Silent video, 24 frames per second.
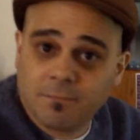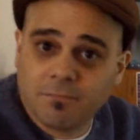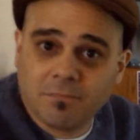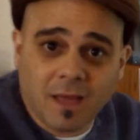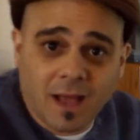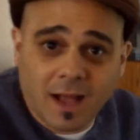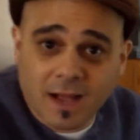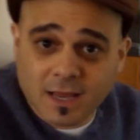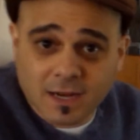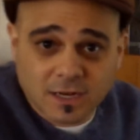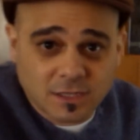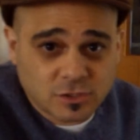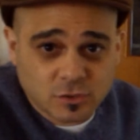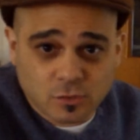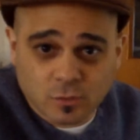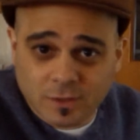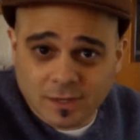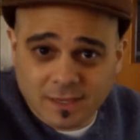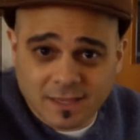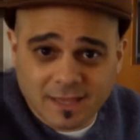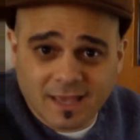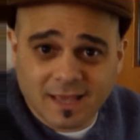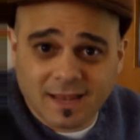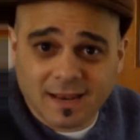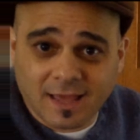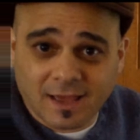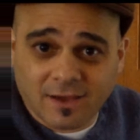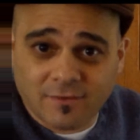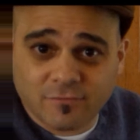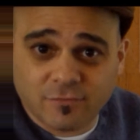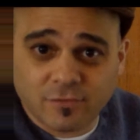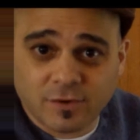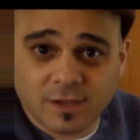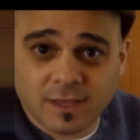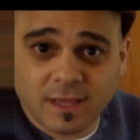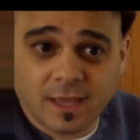Not gonna do it again,
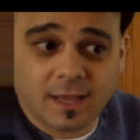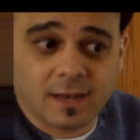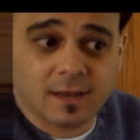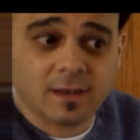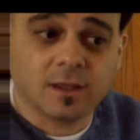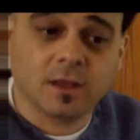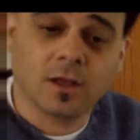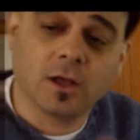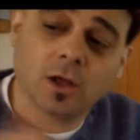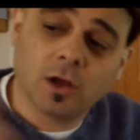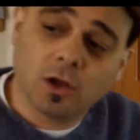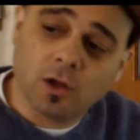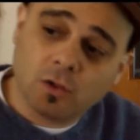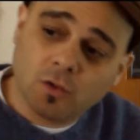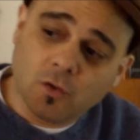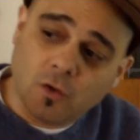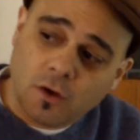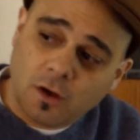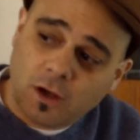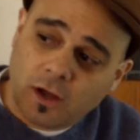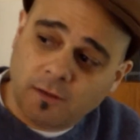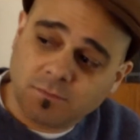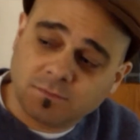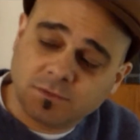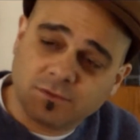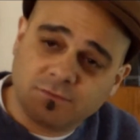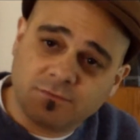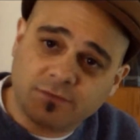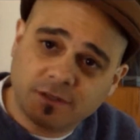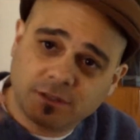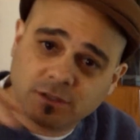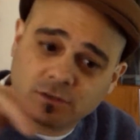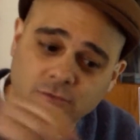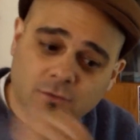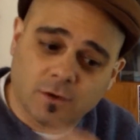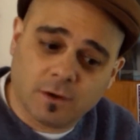ever again. Along comes the
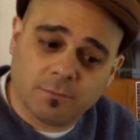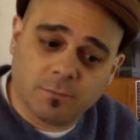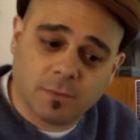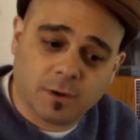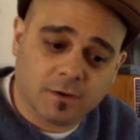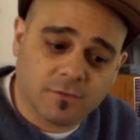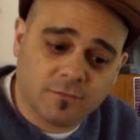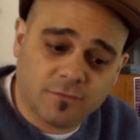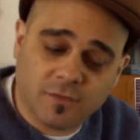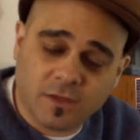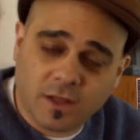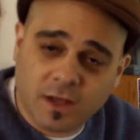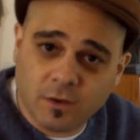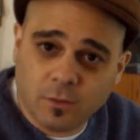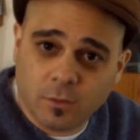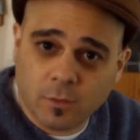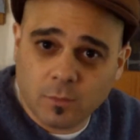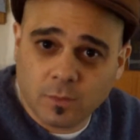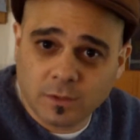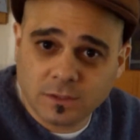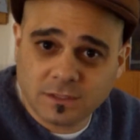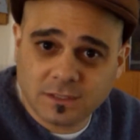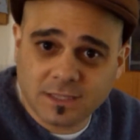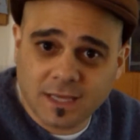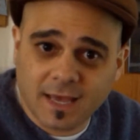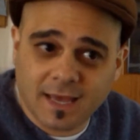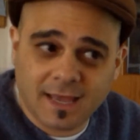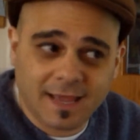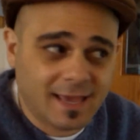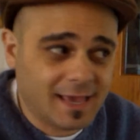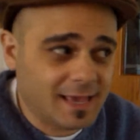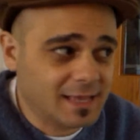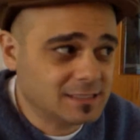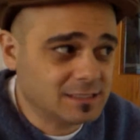Viceroy butterfly. Well, what's that?